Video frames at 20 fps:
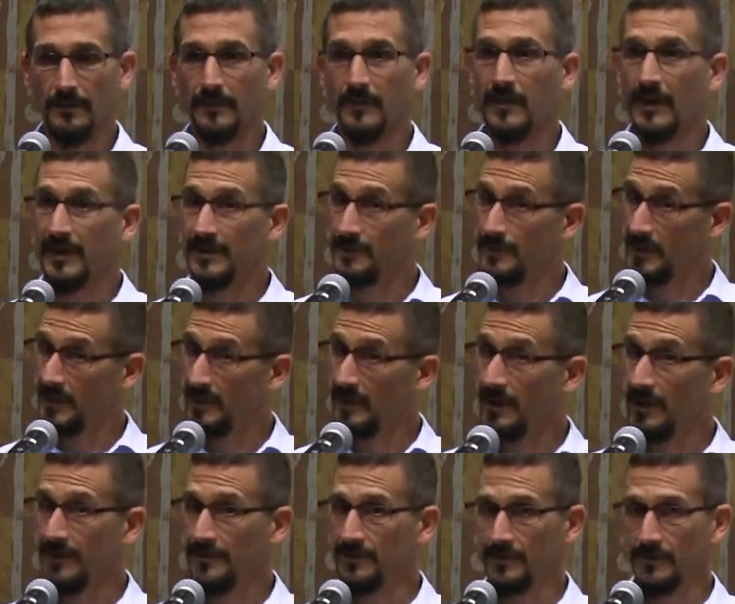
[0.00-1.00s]
That's
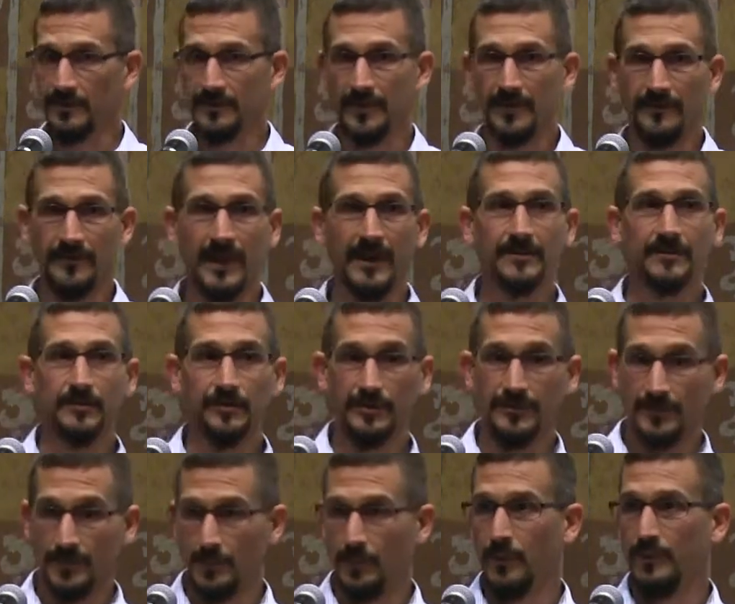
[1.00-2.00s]
because those are
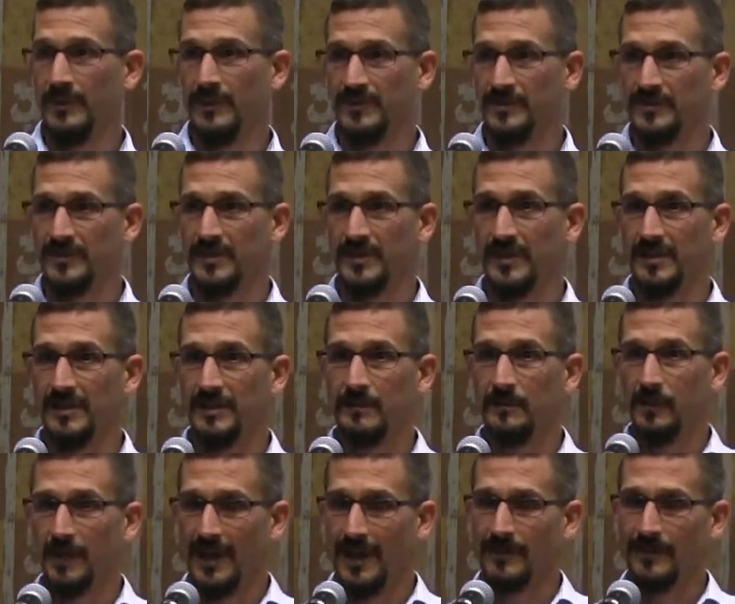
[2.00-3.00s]
vectors for moving seed
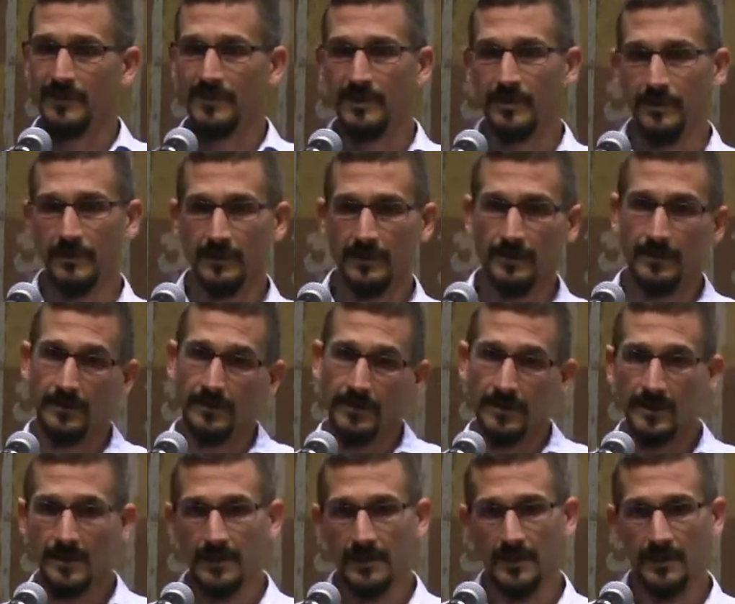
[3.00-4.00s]
and plant material.
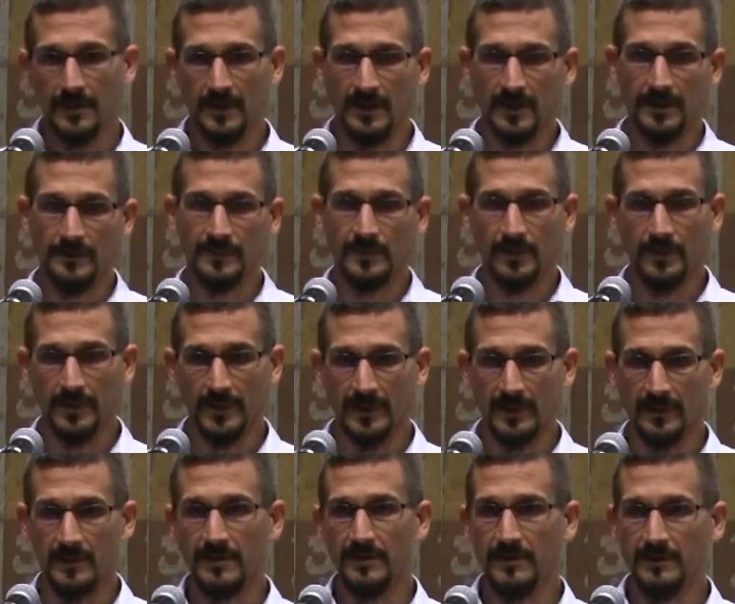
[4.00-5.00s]
So if we
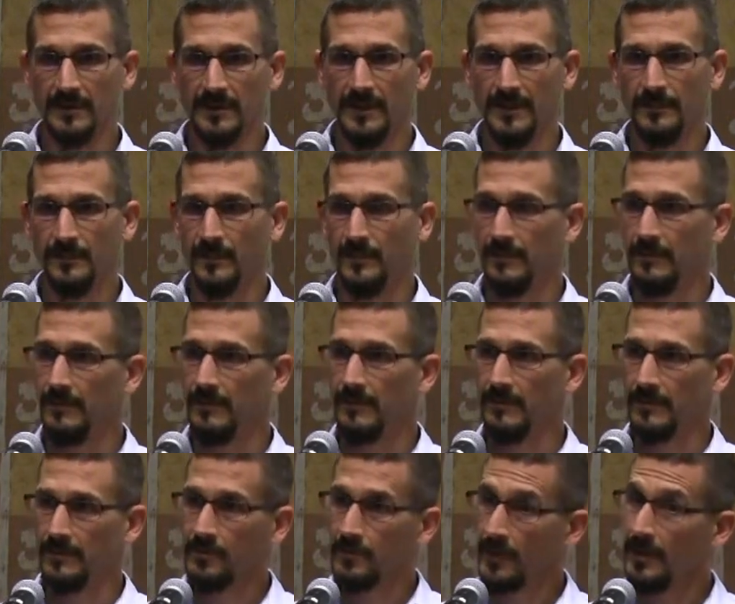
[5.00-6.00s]
can keep
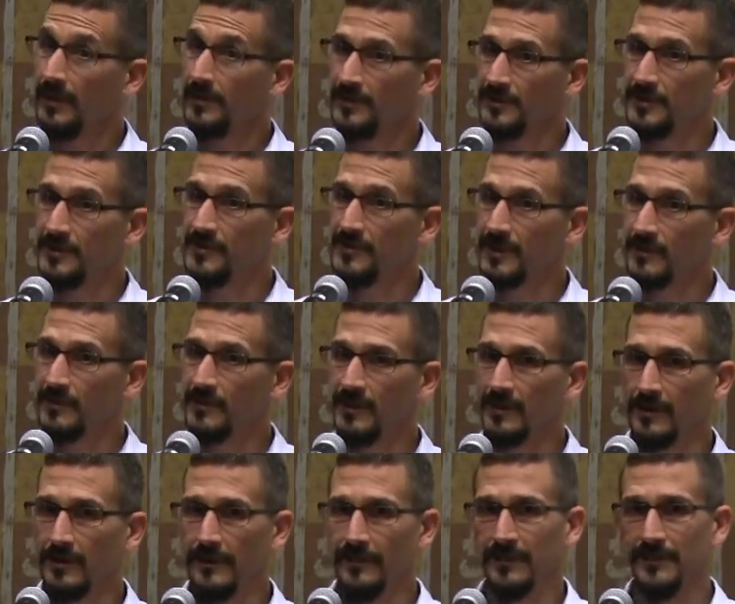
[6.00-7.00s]
the trail system
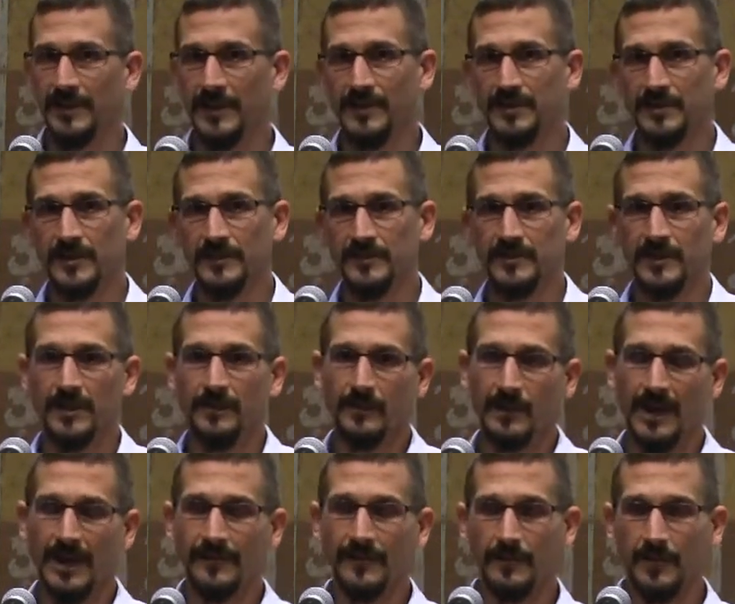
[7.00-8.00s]
clear of invasives, then
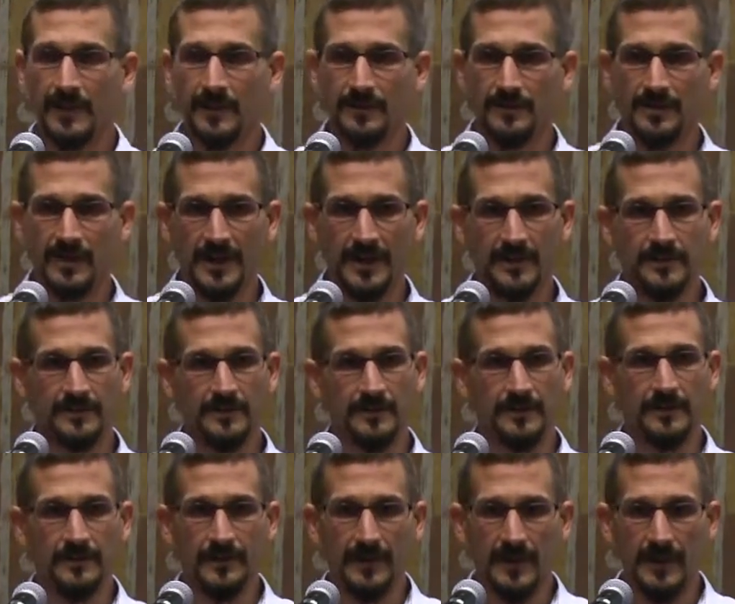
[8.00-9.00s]
we have a better chance
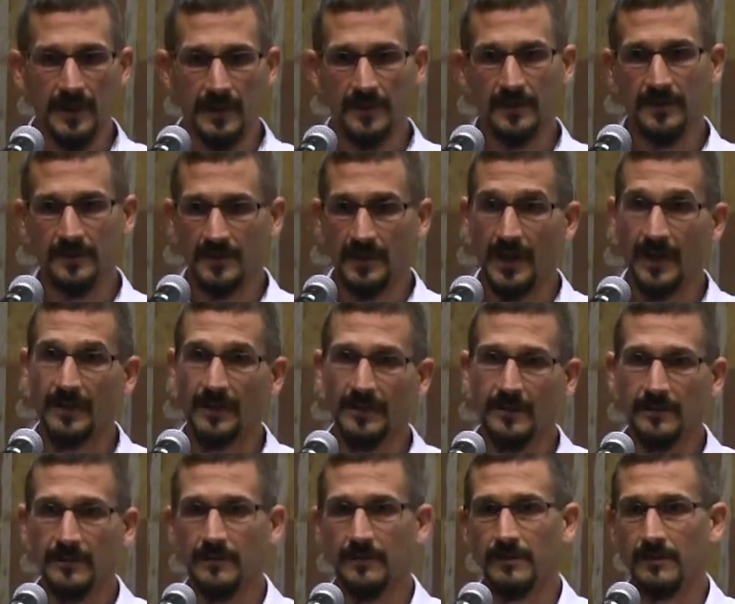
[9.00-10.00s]
of
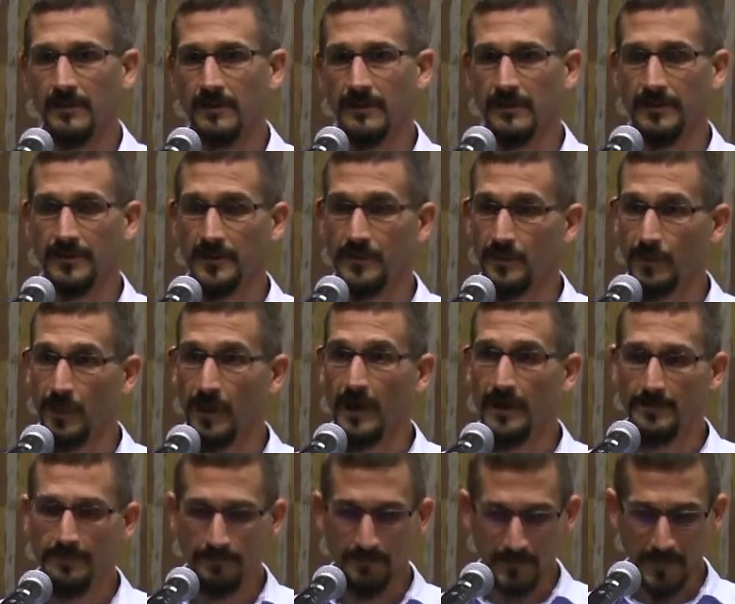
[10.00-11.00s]
containing the
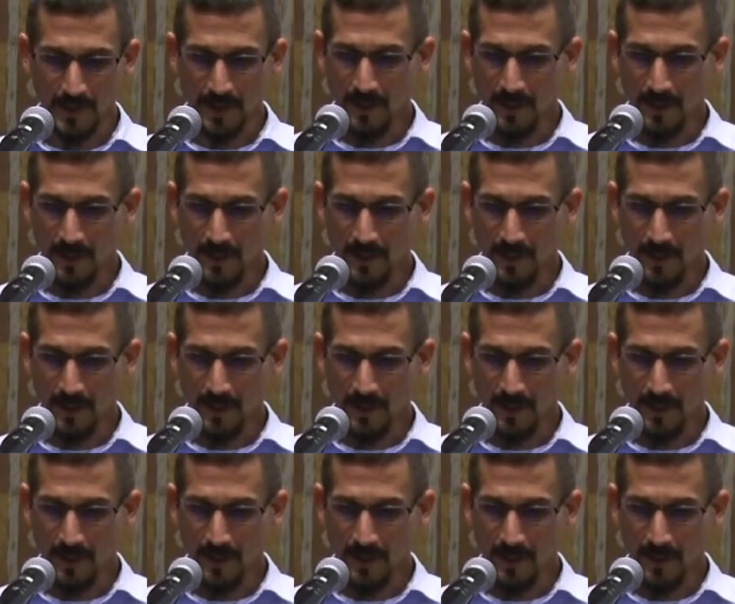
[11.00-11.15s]
spread.